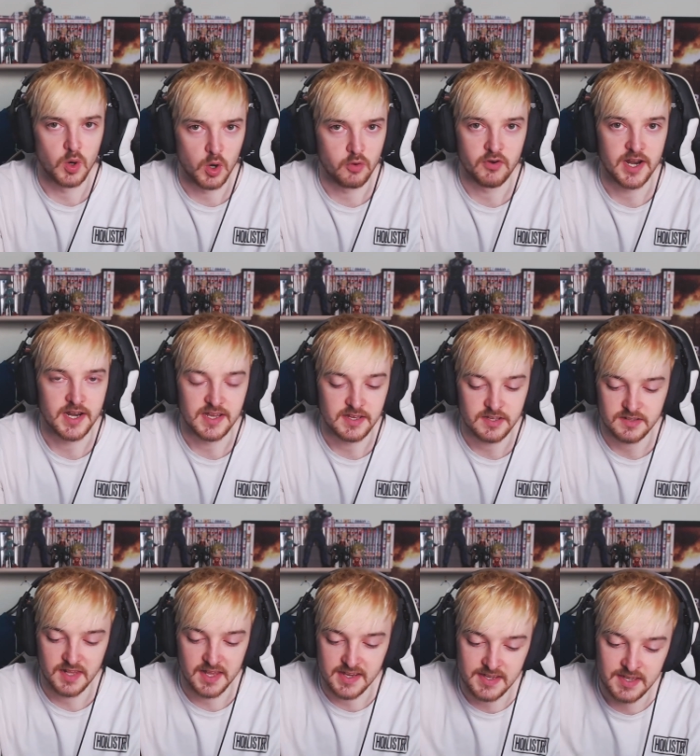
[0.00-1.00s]
already.
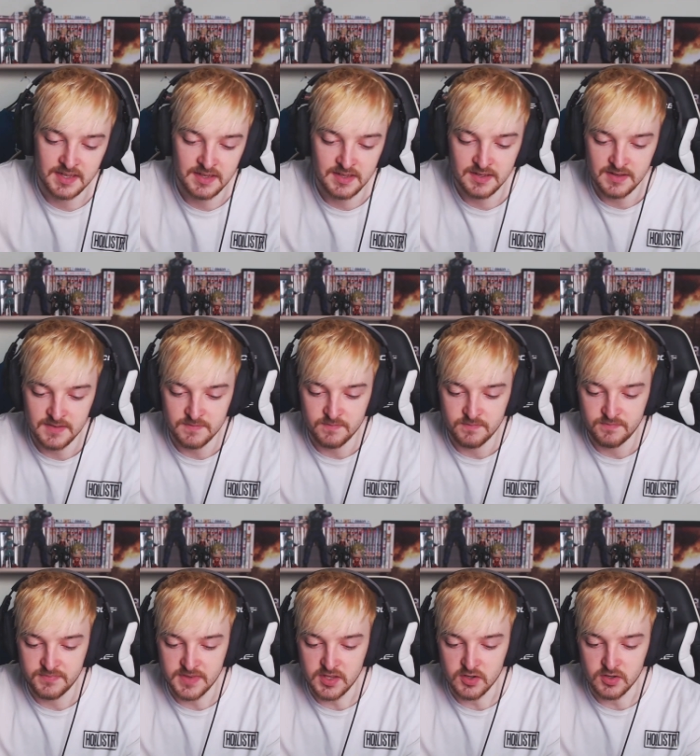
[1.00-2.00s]
Like,
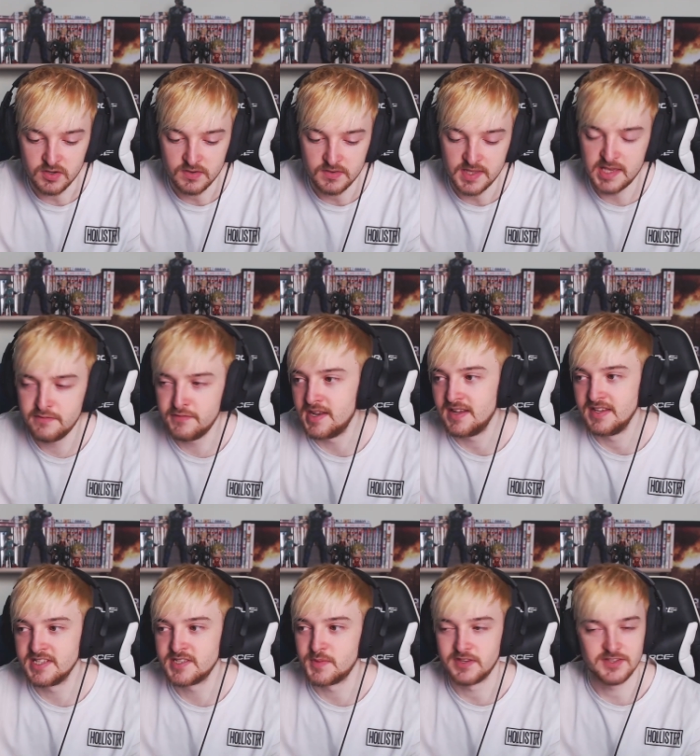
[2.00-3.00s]
you know, even
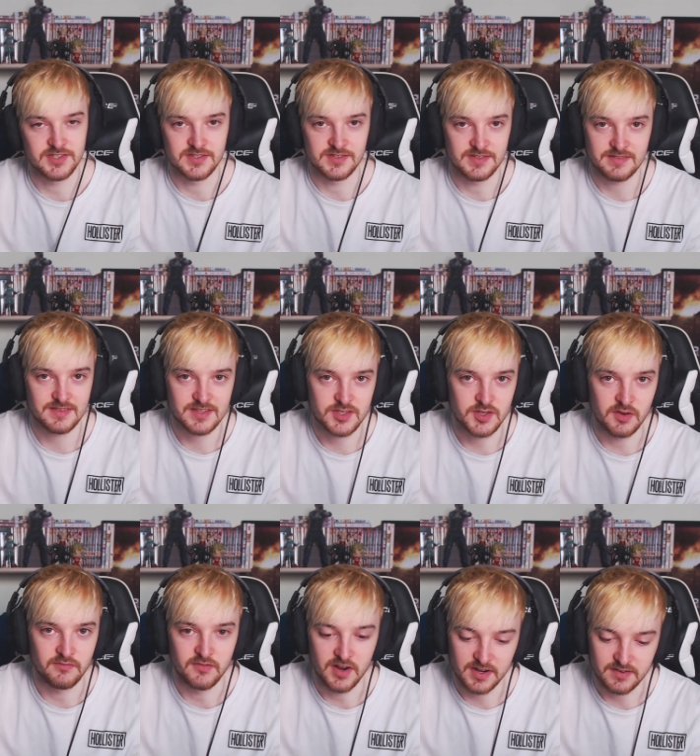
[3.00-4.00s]
Elizabeth doesn't sort
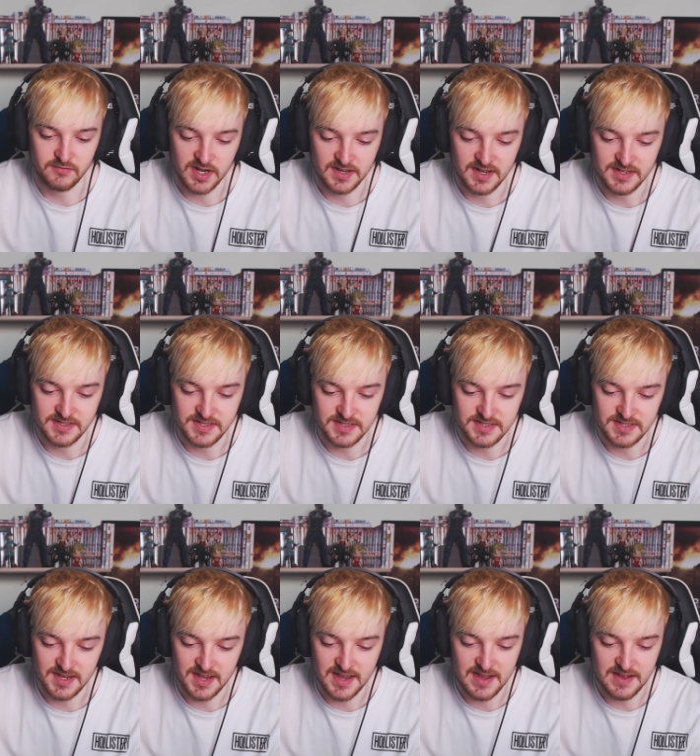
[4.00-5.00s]
of rec recognize this.
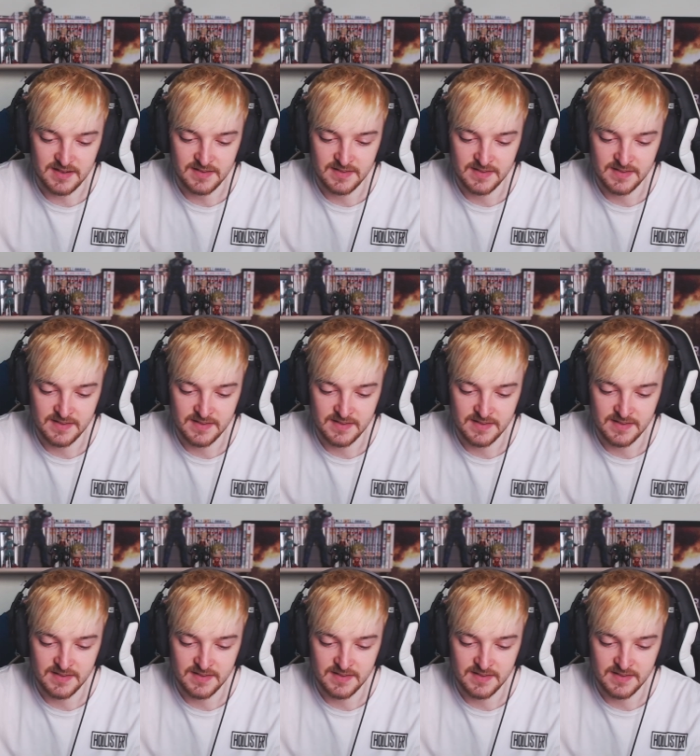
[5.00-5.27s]
Uh,